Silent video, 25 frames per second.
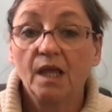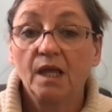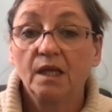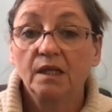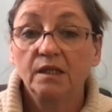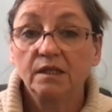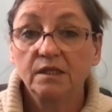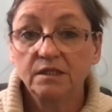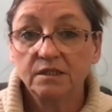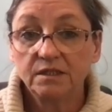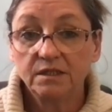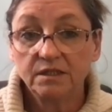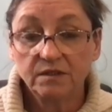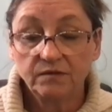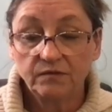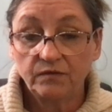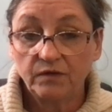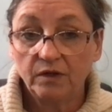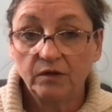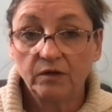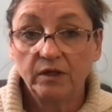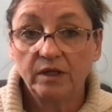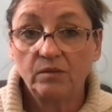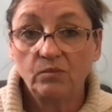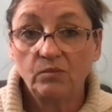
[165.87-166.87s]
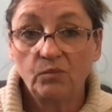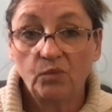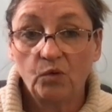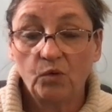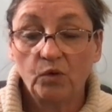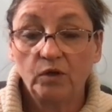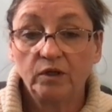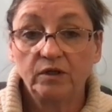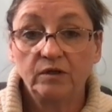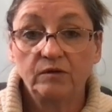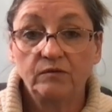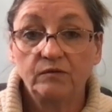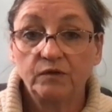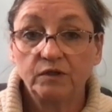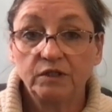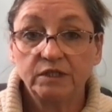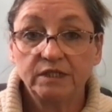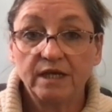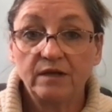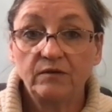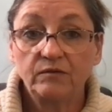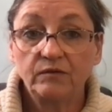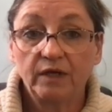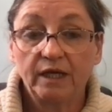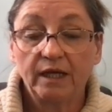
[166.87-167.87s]
This is very important for
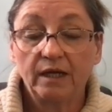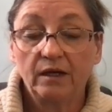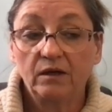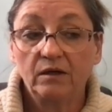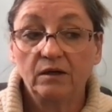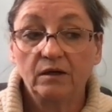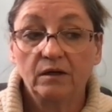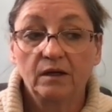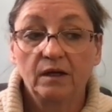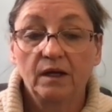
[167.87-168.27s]
self-care.